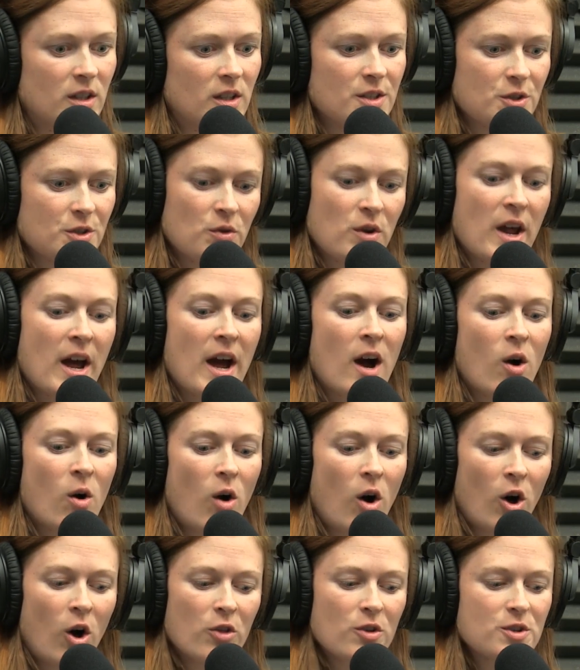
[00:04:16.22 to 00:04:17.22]
so now
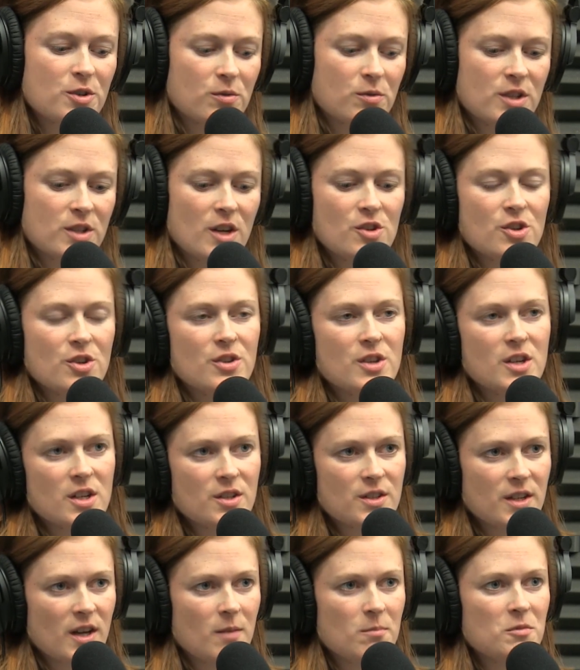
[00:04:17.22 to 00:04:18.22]
all those retention
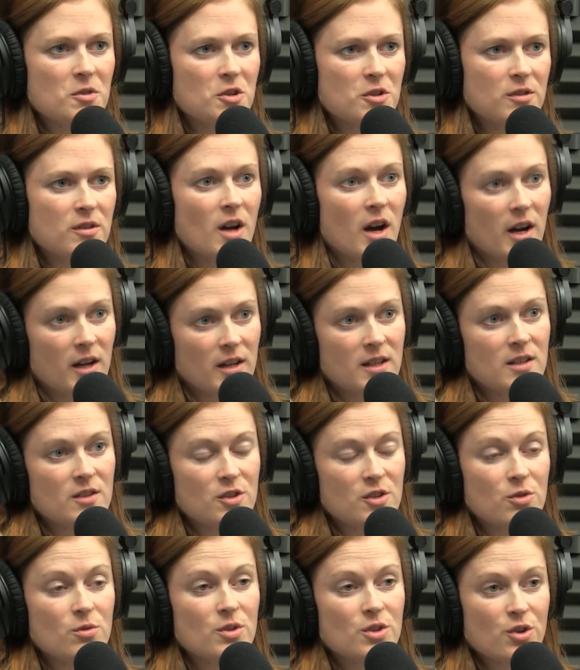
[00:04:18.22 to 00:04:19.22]
things I'm I can
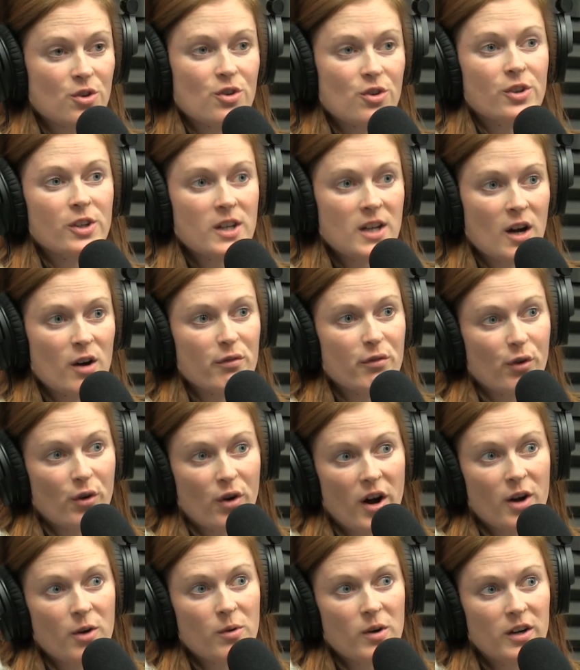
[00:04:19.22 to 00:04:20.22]
do internally now for
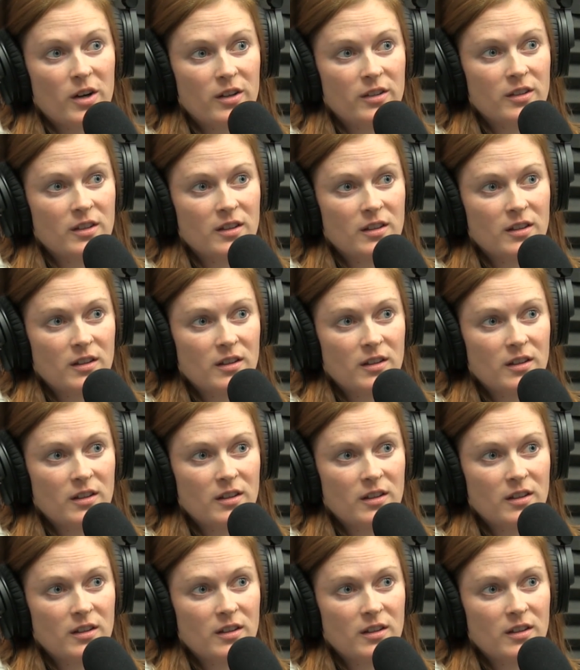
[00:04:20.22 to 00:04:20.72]
Rockwell.